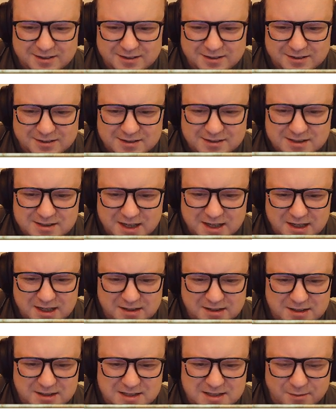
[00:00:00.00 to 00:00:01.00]
saying
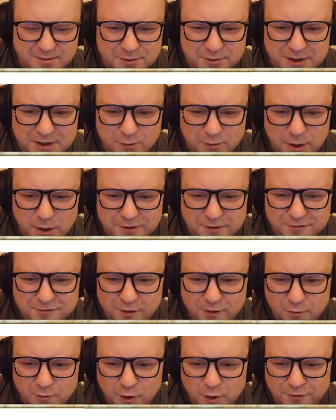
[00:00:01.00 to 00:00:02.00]
that something went
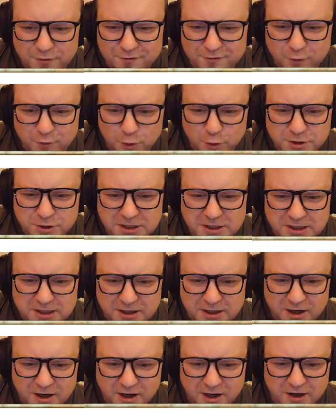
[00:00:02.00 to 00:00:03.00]
from
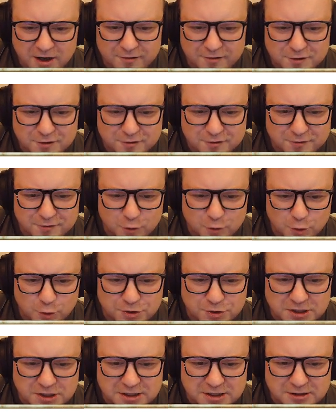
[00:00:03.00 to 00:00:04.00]
14.5 to
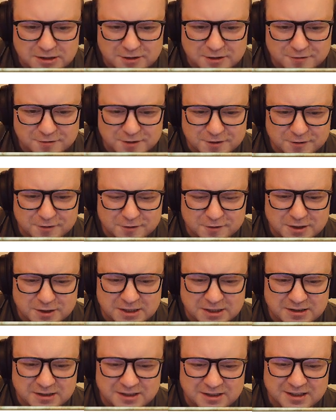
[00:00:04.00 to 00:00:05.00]
14 to
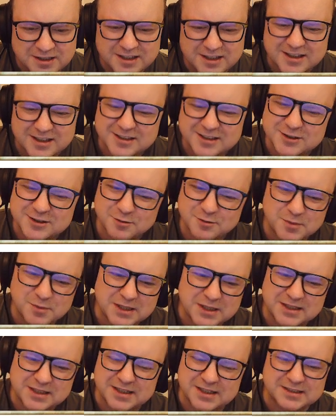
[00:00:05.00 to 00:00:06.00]
15, to
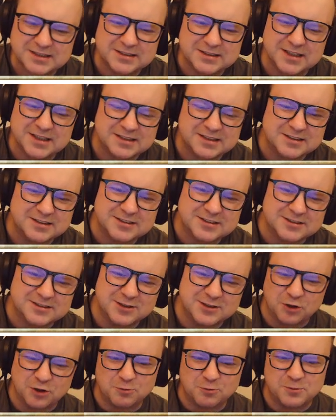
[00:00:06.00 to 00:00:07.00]
me that's
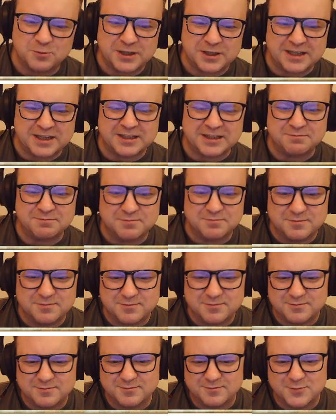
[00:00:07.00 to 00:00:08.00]
not really
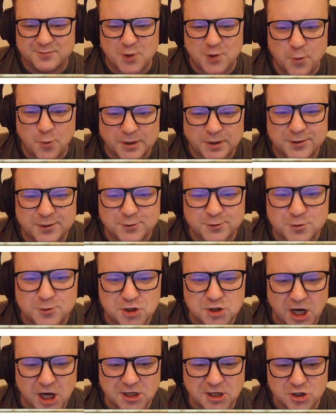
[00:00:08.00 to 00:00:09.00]
going through
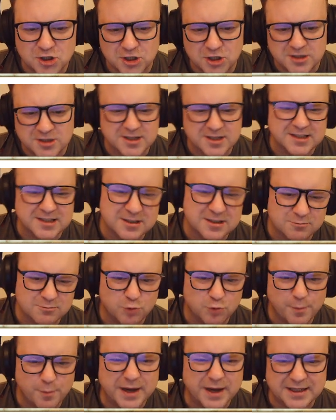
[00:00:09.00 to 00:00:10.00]
changes. That's
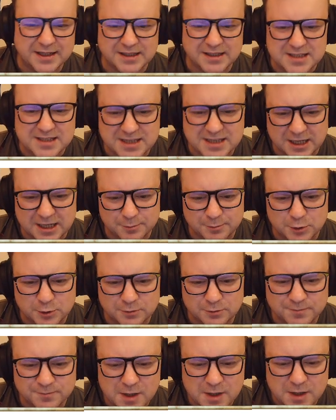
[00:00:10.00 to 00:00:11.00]
remaining
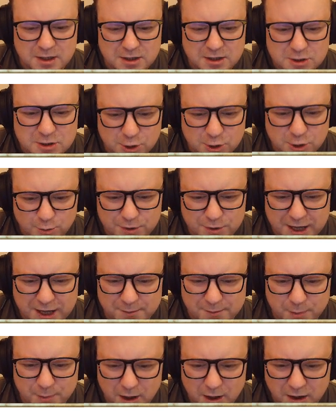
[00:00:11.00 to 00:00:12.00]
stable. So
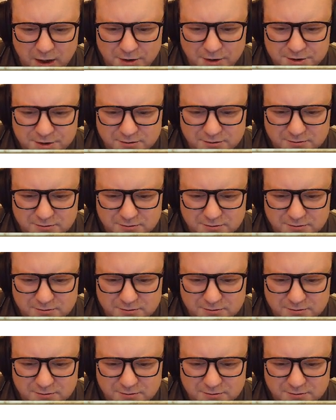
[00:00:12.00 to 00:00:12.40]
that part,